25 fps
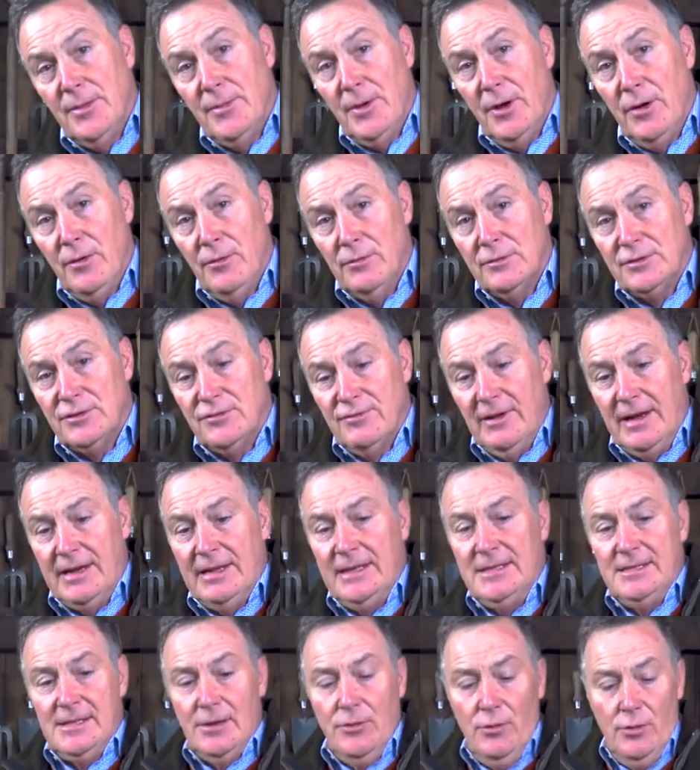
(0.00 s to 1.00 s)
the bolts
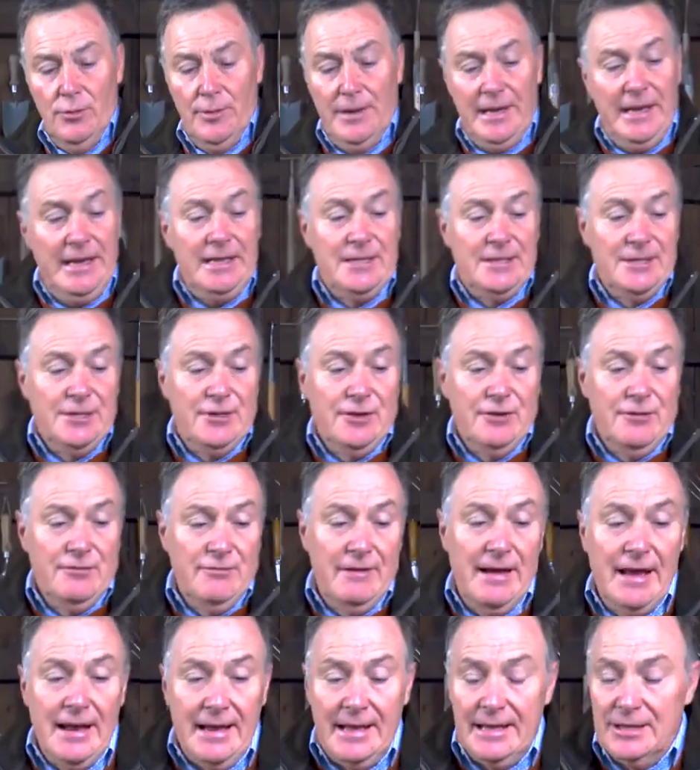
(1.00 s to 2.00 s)
ready, so all we need to do
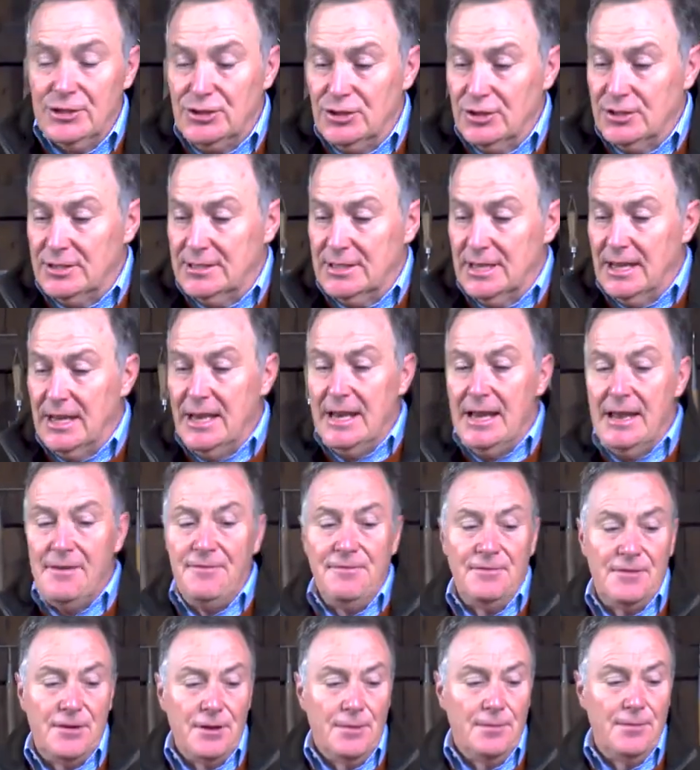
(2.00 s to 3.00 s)
really is just to
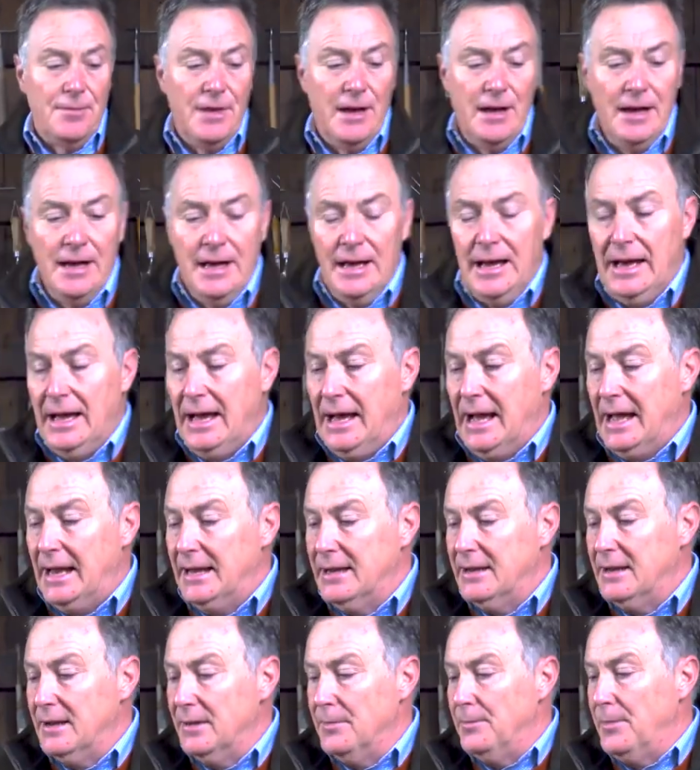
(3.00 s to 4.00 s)
lift up the
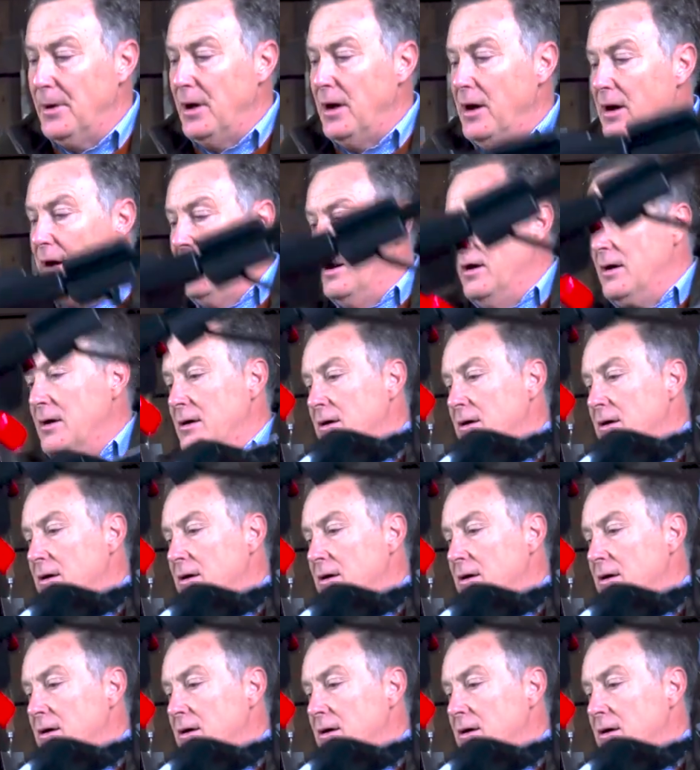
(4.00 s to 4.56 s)
handlebar